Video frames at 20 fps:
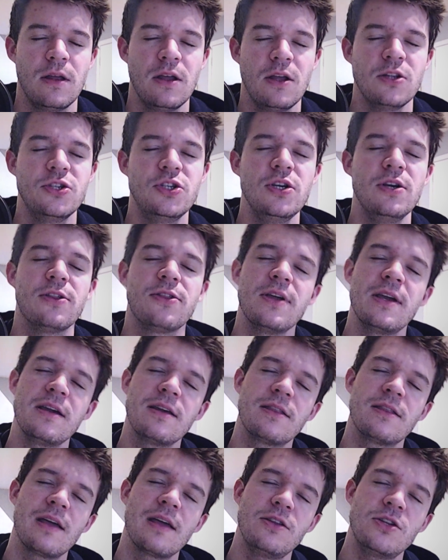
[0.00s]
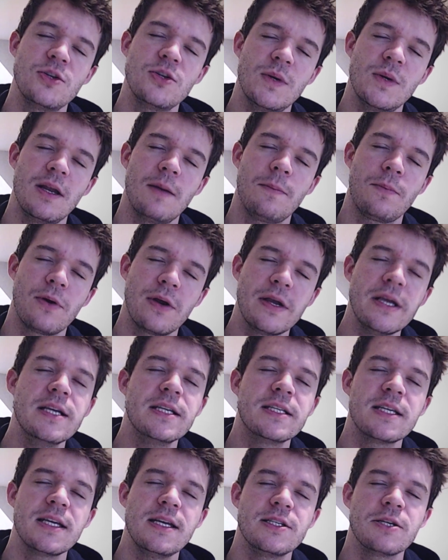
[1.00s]
Do you think they're doing a
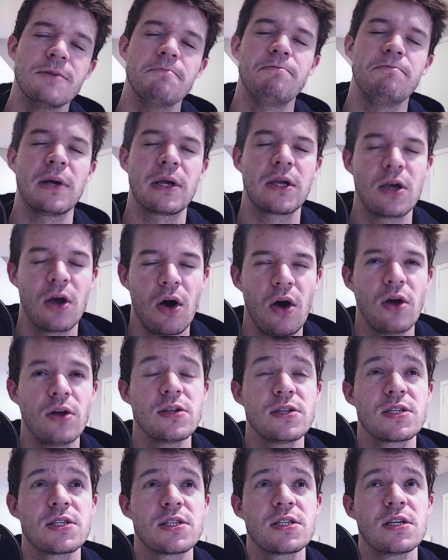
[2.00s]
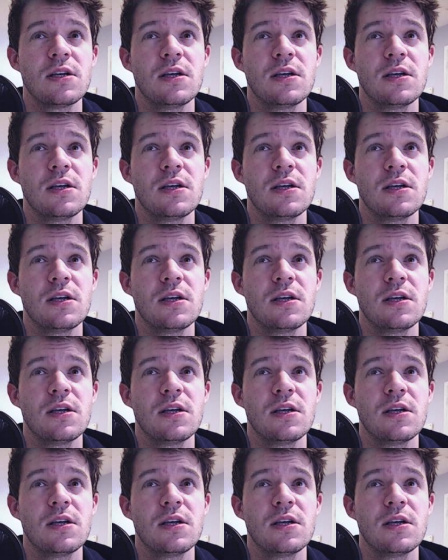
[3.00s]
pre-season because